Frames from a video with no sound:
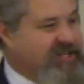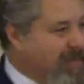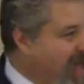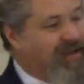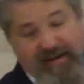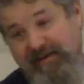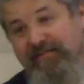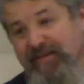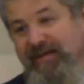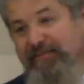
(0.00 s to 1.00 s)

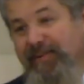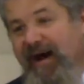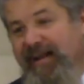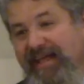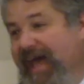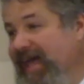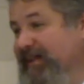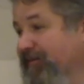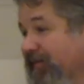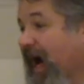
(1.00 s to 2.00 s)
Jamaica, but he
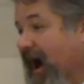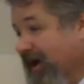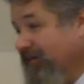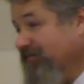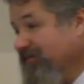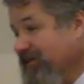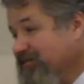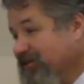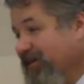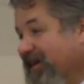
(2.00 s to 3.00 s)
hated to fly. You know, so